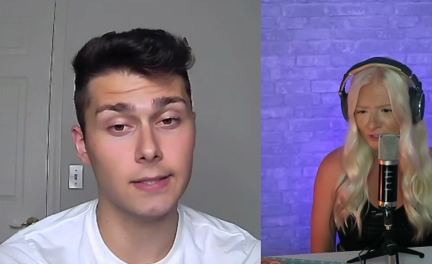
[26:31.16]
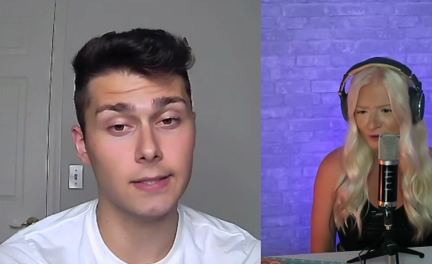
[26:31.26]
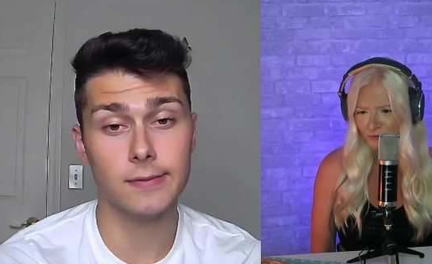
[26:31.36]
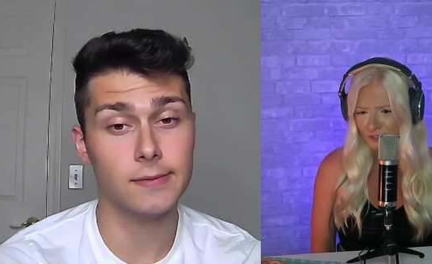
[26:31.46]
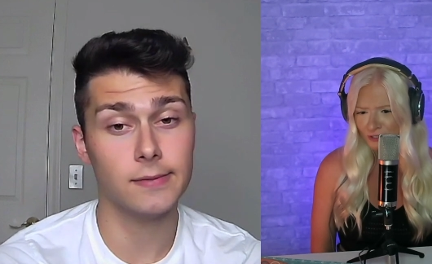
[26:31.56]

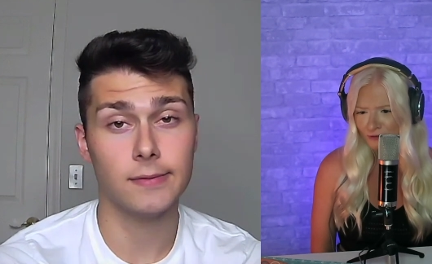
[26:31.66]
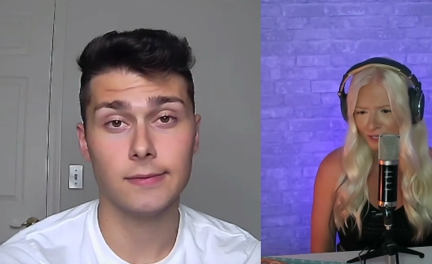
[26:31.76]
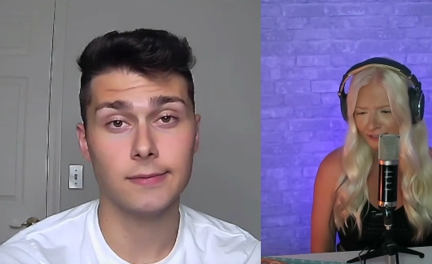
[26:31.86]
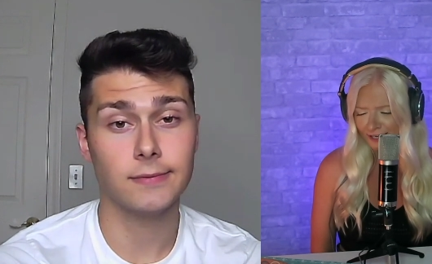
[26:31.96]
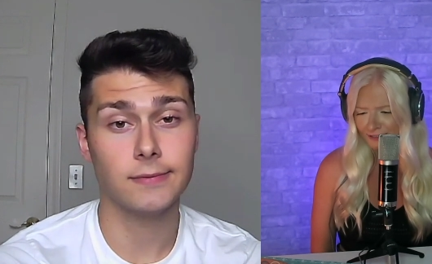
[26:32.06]
Speaker 1: close too,
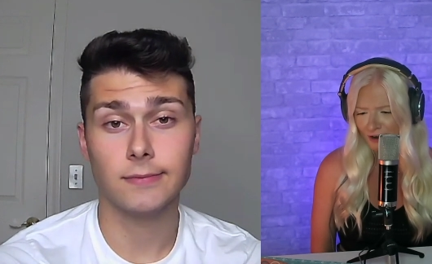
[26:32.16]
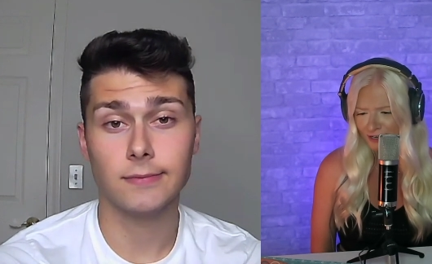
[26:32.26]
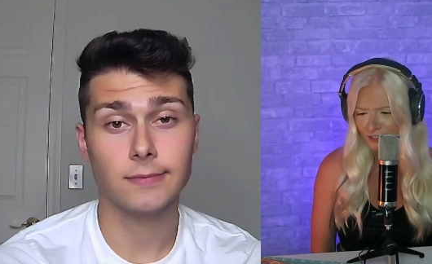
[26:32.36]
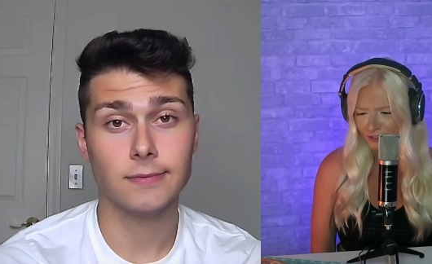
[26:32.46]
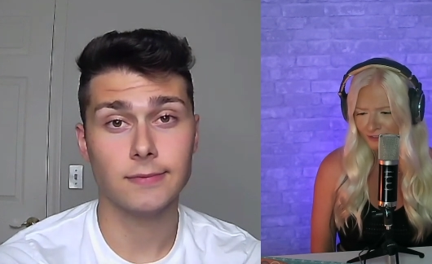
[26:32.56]
that doctor